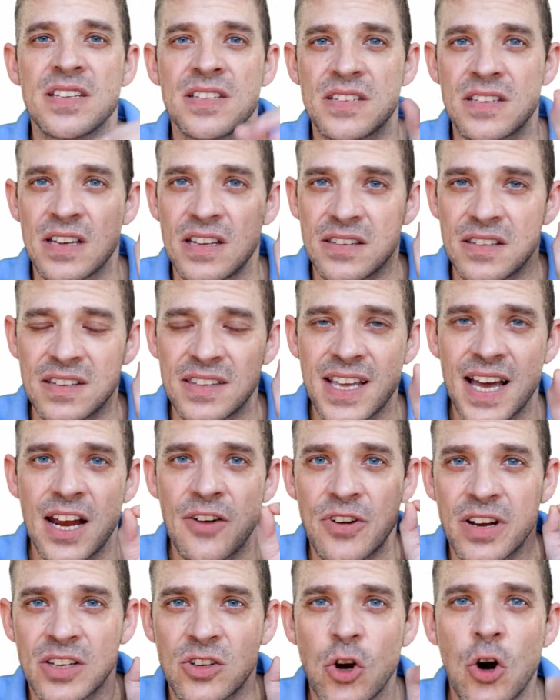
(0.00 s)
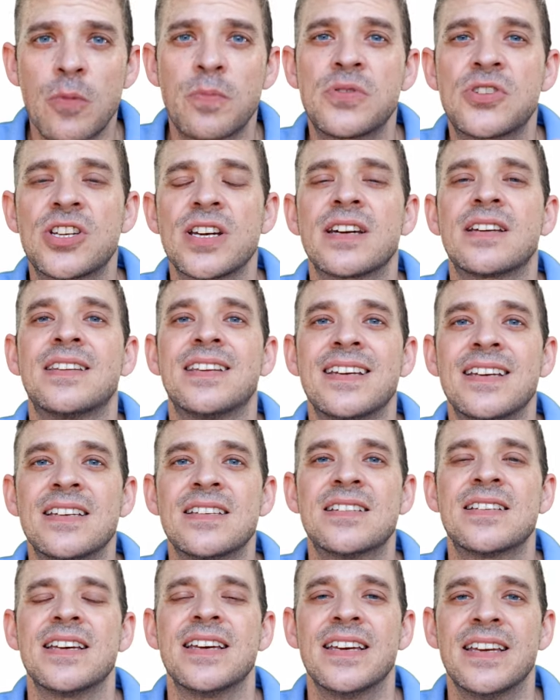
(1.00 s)
is the direct object,
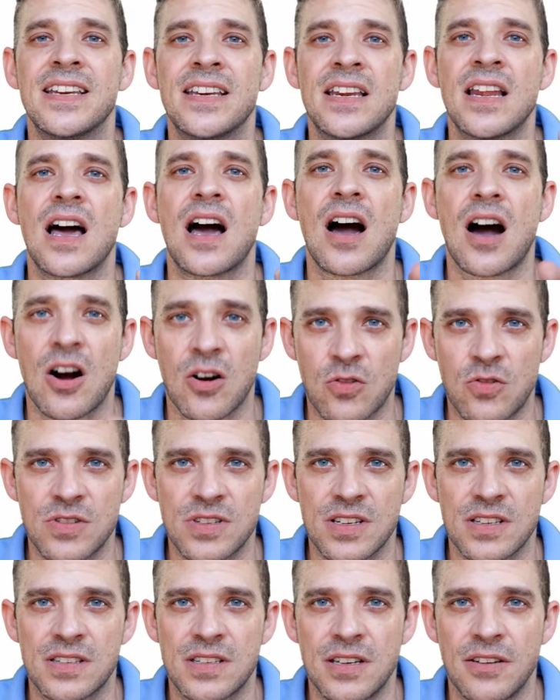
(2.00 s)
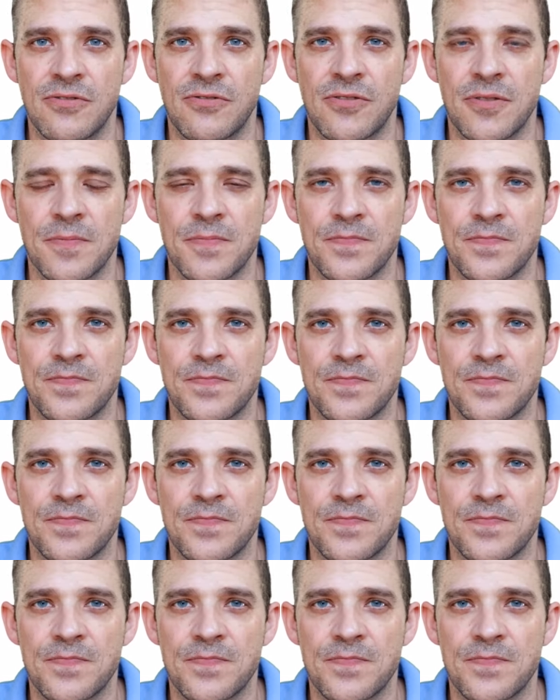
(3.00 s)
is in accusative.